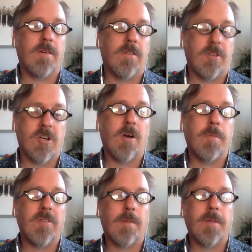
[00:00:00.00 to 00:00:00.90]
the jaw
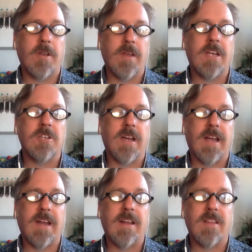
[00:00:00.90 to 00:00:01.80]
opens up and you can get your
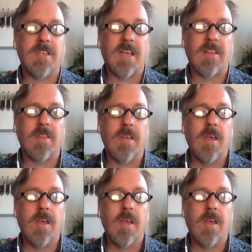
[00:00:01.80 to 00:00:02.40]
hand out of the teeth.